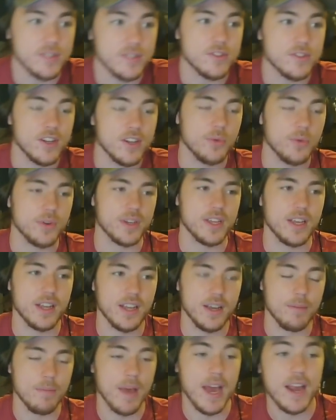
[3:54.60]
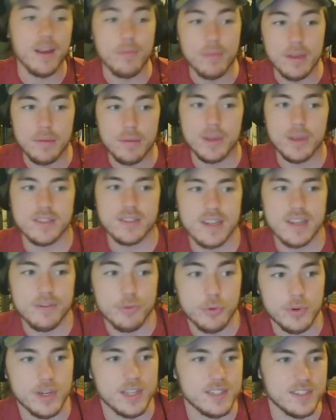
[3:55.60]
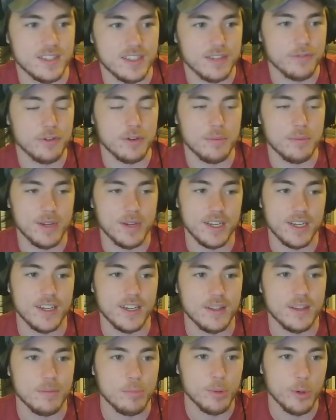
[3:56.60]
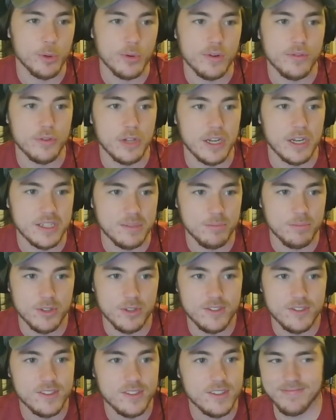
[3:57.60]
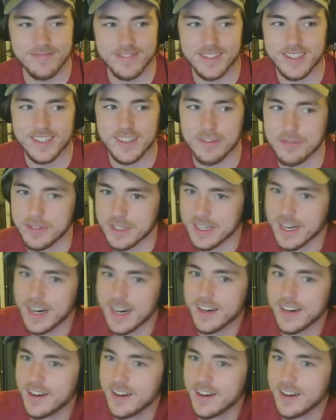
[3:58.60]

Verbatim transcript: so no one can get mad at me because everyone has a different opinion on the plural of octopus. It's definitely not